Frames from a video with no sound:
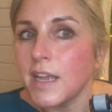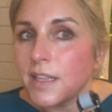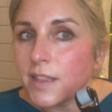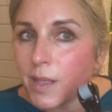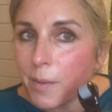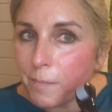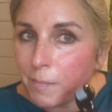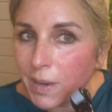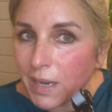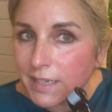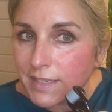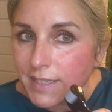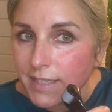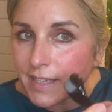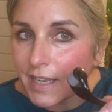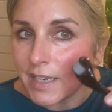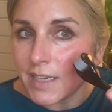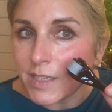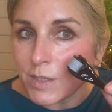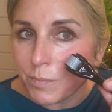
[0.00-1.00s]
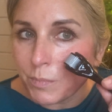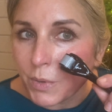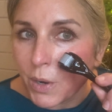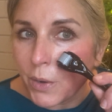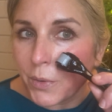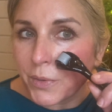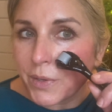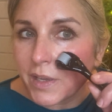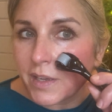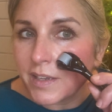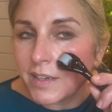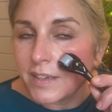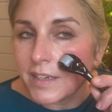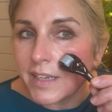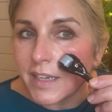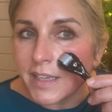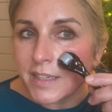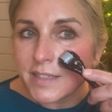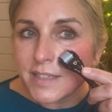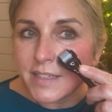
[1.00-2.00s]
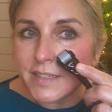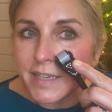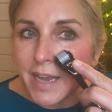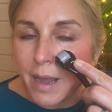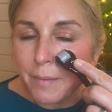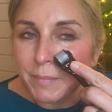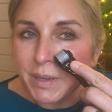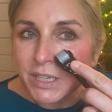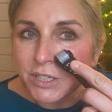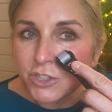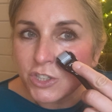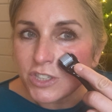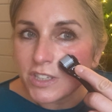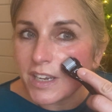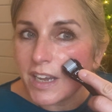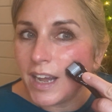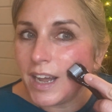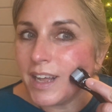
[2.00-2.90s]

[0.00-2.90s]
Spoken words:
that my skin is broken, it's damaged.